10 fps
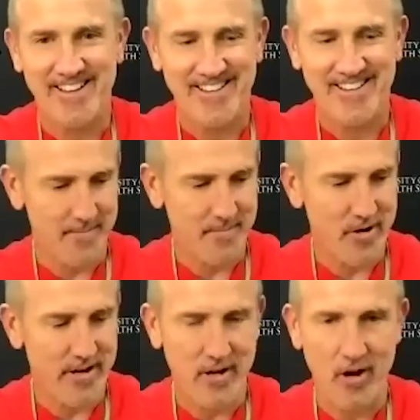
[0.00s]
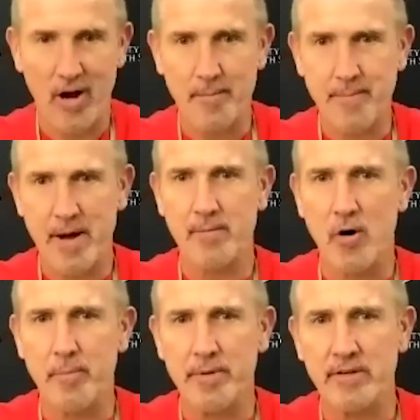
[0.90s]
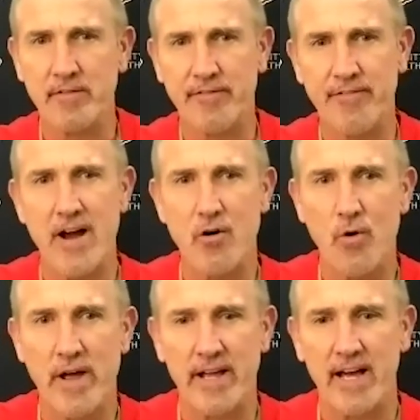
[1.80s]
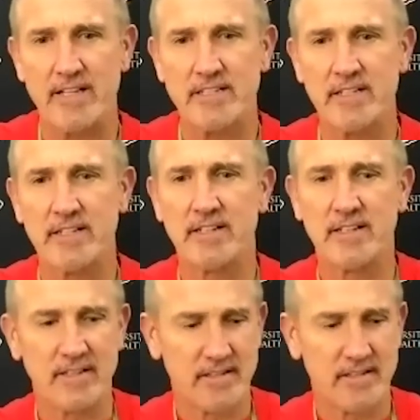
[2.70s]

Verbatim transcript: Yep, I'm ready to go. I'm I'm open. Fire away, guys. All